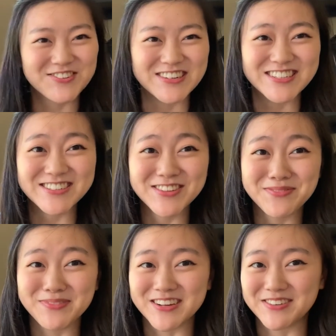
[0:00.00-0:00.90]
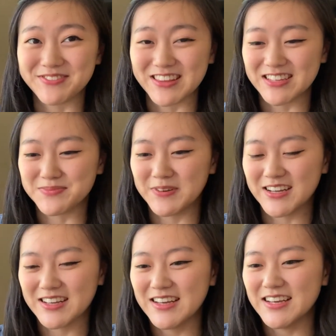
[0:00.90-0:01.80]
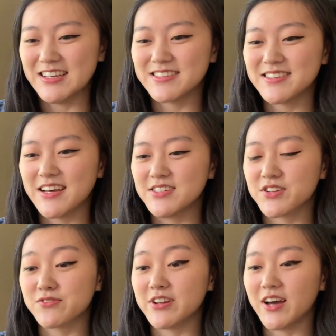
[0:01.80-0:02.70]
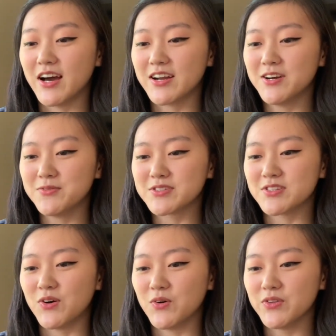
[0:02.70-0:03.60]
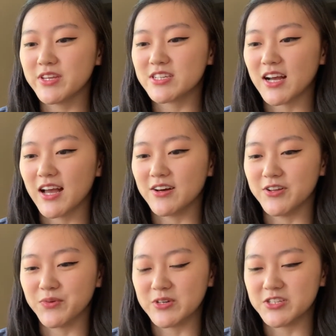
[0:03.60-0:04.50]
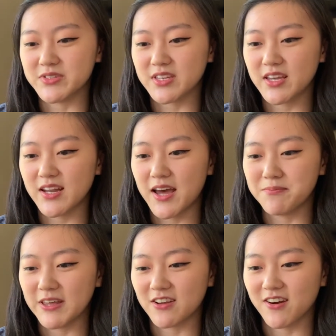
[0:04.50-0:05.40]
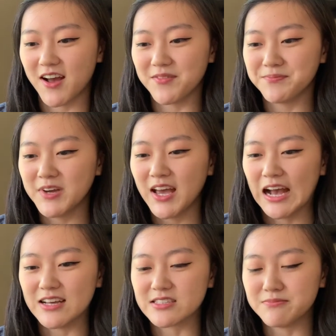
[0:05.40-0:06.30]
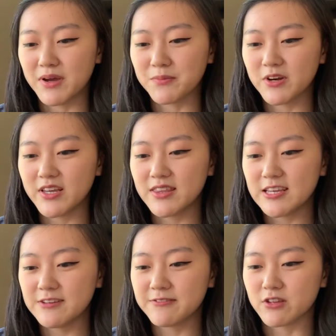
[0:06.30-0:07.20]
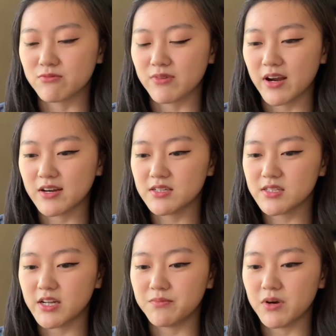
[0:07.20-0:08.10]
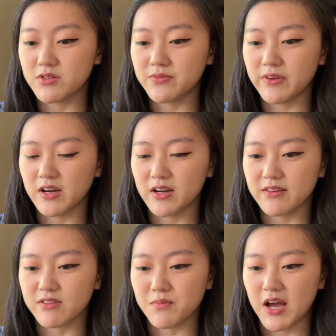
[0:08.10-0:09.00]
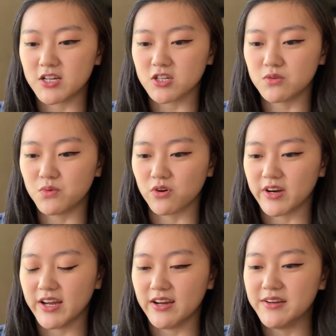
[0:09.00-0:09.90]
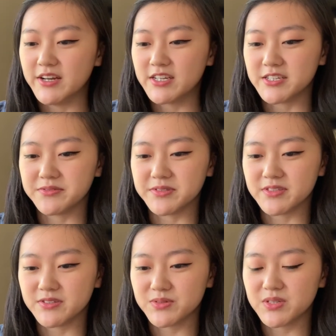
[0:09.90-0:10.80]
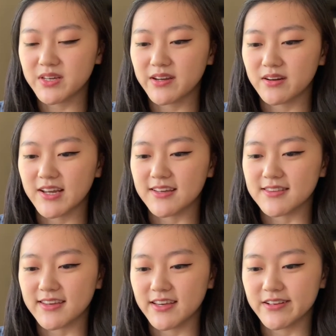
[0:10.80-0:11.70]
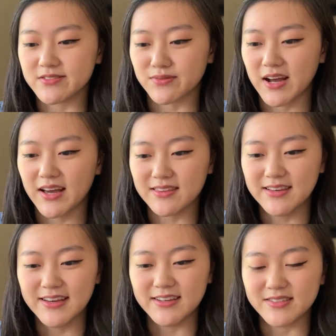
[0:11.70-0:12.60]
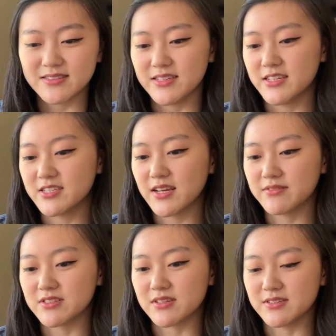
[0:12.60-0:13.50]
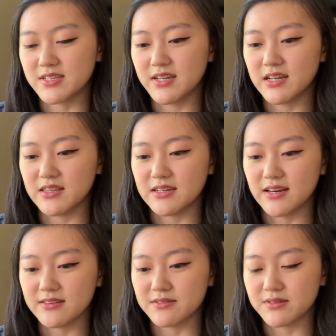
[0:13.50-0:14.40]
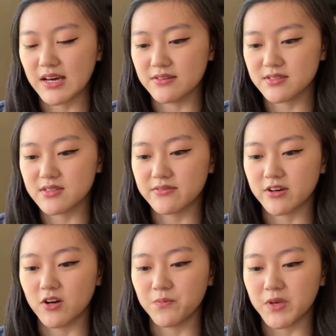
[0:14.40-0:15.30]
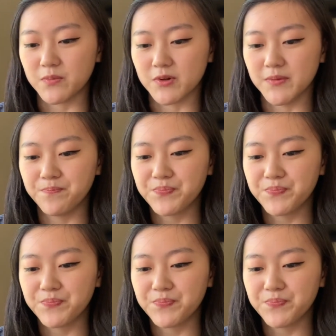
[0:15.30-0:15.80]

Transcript: read you the blurb for this book. It says, Renata was an only child when she was kidnapped by the crown. As a memory thief, the rarest and most feared of the magical Moria, she was used to carry out the king's wrath, a siege that resulted in the deaths of thousands of her own people.